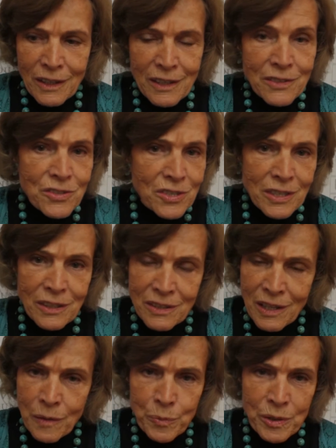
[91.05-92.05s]
can see it
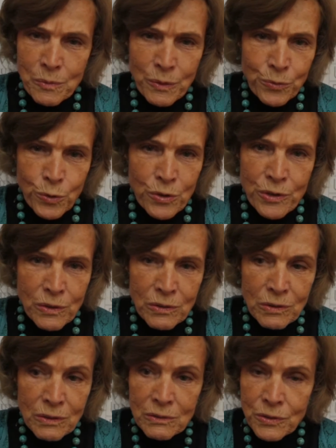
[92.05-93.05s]
happening before their
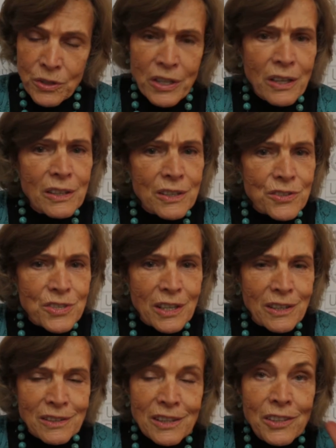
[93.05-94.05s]
very eyes.
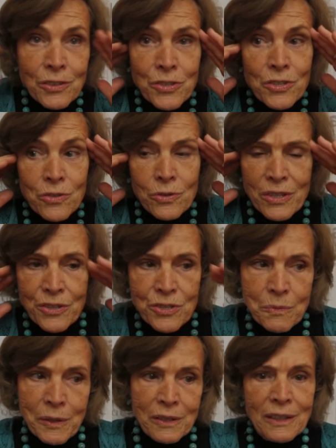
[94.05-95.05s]
They can hear stories
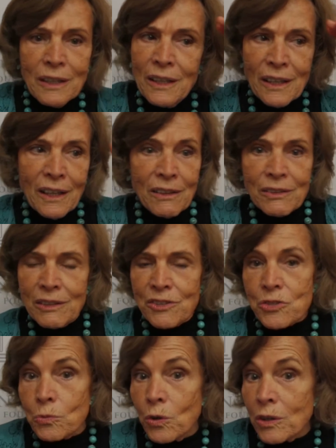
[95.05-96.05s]
about how
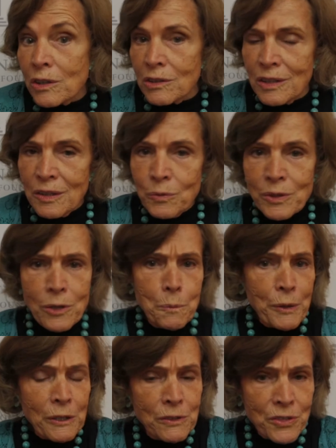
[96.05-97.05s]
things were when their
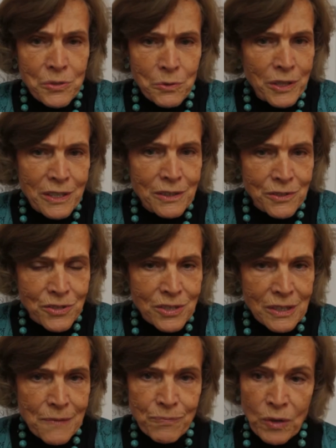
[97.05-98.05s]
parents were kids.
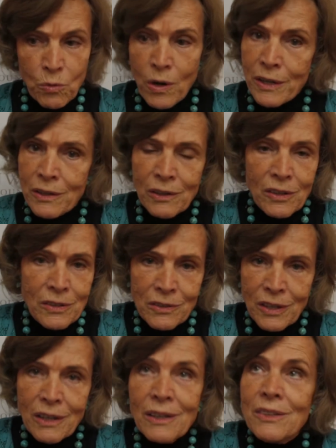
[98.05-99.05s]
Why aren't
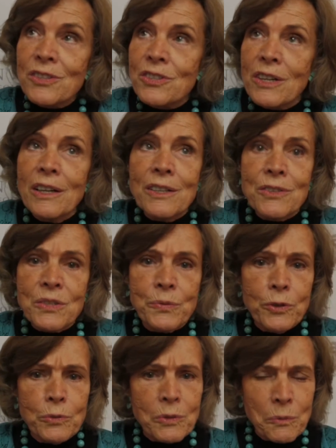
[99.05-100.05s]
the skies
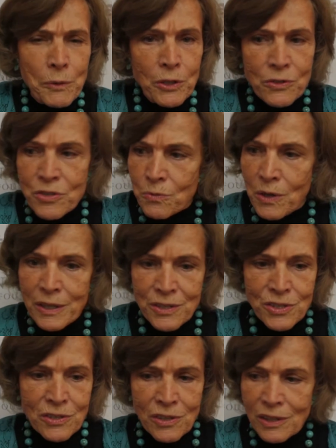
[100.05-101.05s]
filled with birds? Why
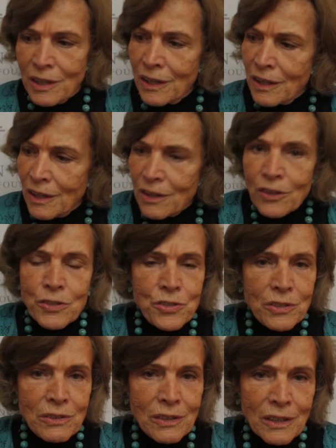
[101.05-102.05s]
isn't the
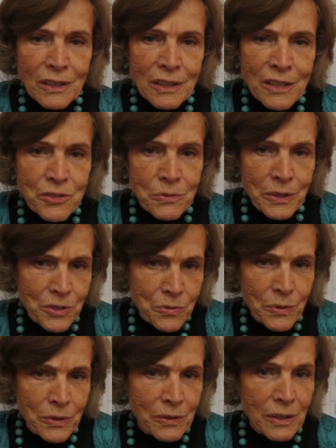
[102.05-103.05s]
ocean as rich
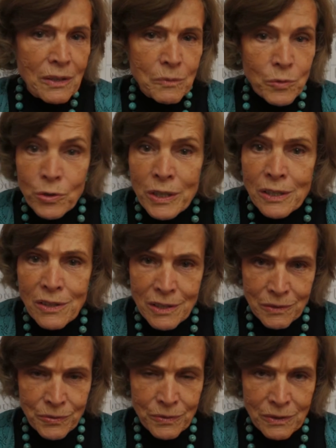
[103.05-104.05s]
with marine
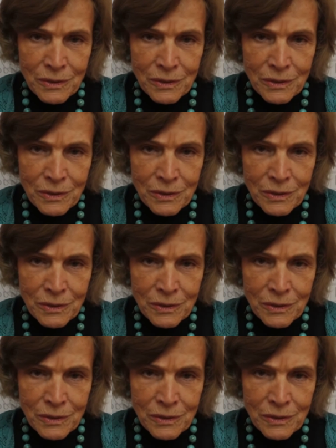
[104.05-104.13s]
life,